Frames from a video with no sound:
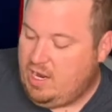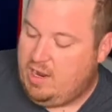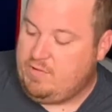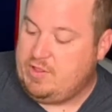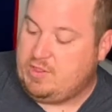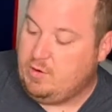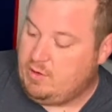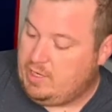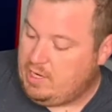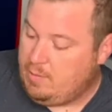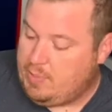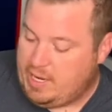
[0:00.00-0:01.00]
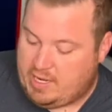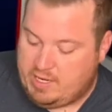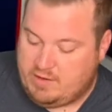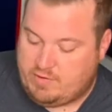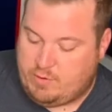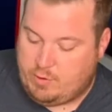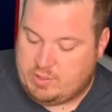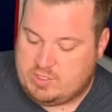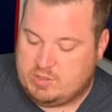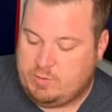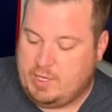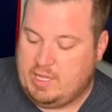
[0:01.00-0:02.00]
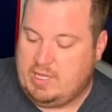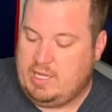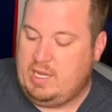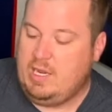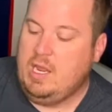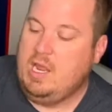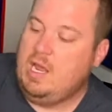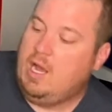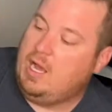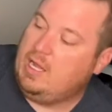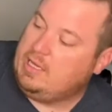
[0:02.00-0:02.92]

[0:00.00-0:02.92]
of authority now beckett of course is one of the uh,